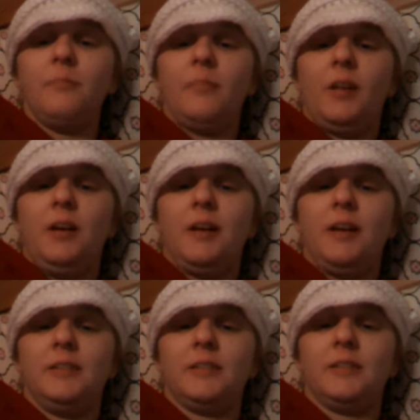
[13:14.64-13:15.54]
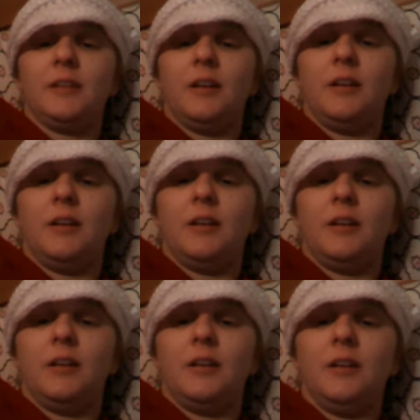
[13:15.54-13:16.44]
And
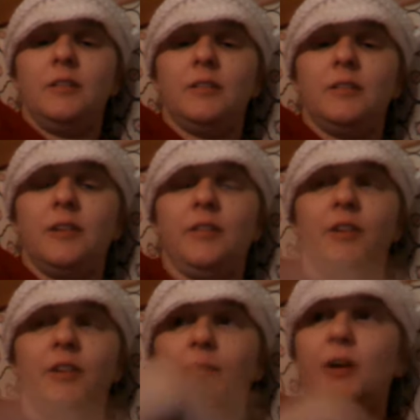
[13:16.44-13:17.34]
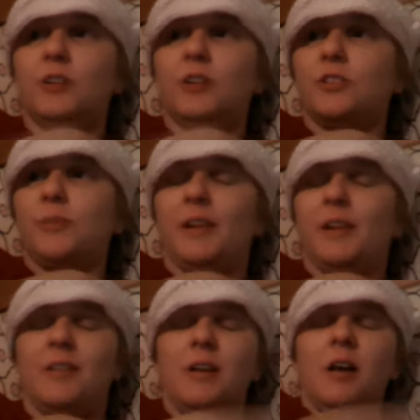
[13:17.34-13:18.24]
I feel like my heart's jumping
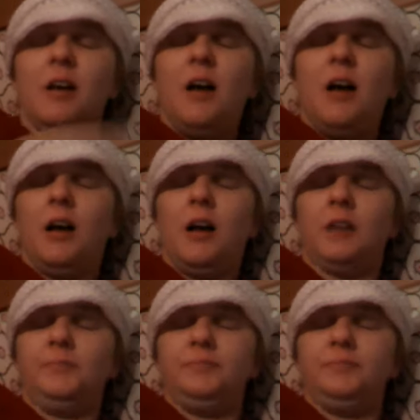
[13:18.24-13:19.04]
out.